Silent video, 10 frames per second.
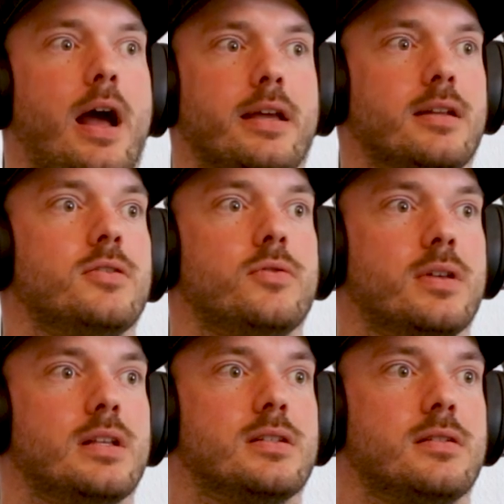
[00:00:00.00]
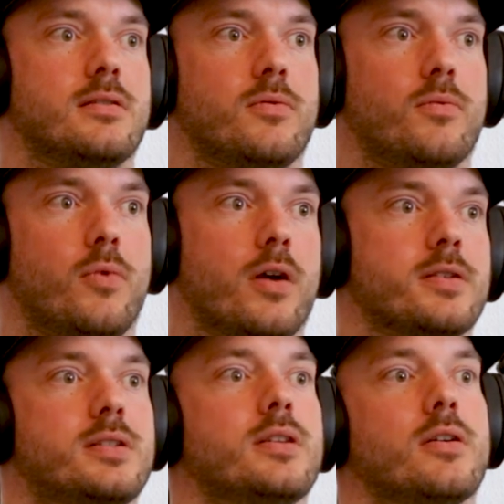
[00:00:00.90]
I can do this while
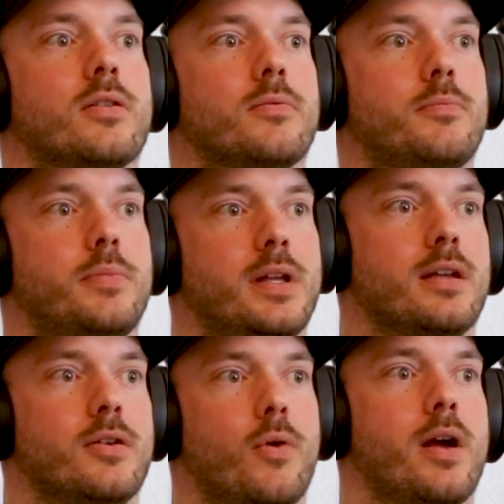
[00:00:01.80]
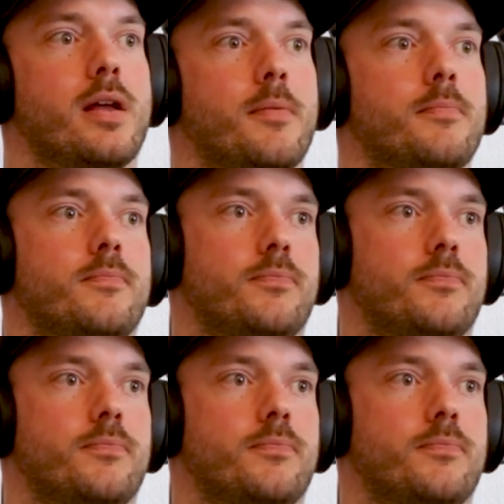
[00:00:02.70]
still being who I am?